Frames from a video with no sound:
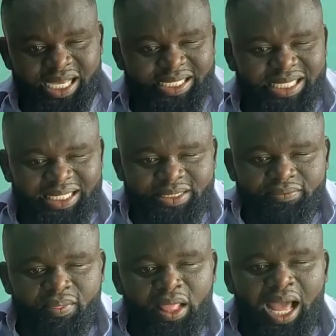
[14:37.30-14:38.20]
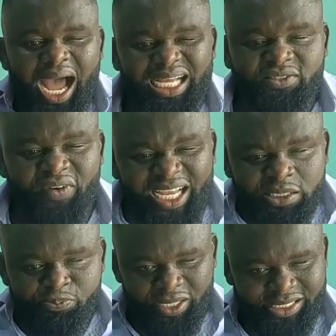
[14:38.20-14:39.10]
says that as
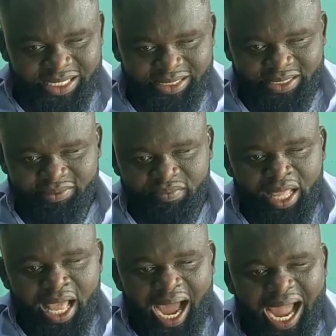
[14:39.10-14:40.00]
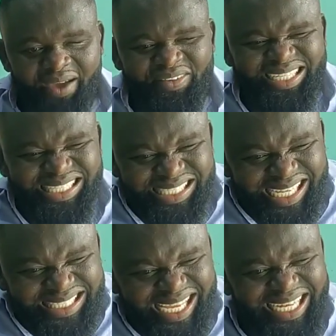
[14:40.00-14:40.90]
vice president, I have
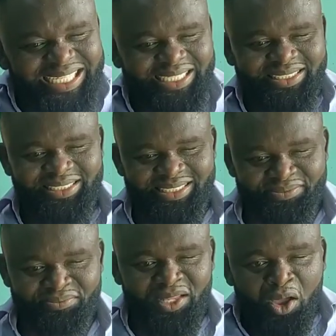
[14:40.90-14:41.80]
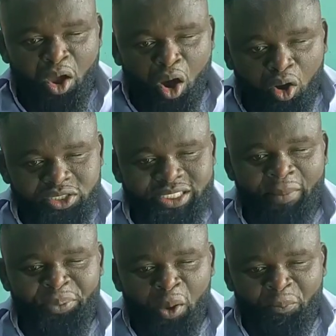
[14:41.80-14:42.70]
initiated or
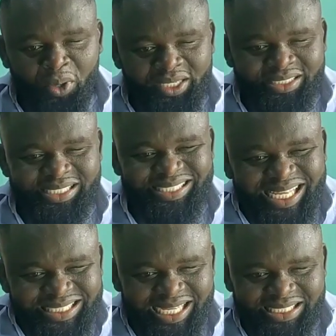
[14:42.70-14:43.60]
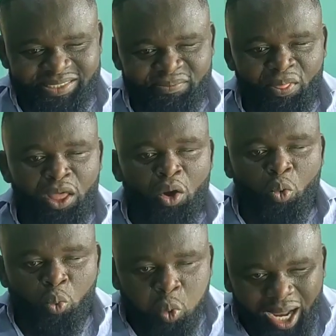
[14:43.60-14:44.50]
championed policies such as
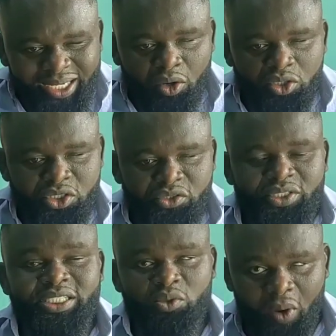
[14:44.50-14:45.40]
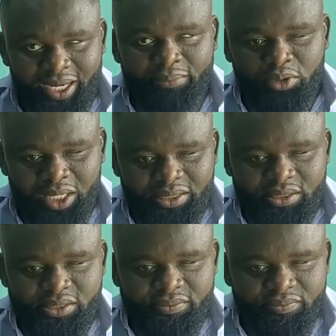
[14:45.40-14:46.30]
one constitution, one
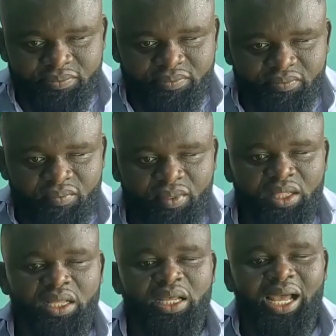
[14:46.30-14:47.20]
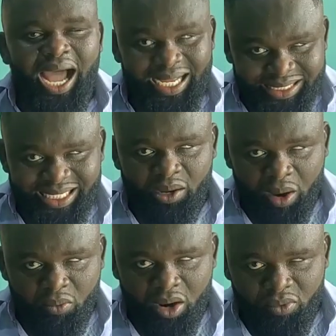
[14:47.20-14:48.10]
ambulance, Agenda
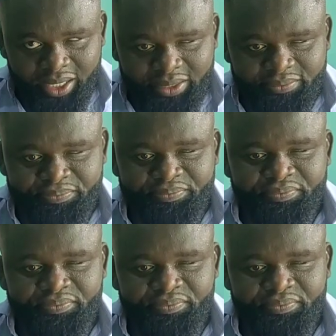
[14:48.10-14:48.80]
111,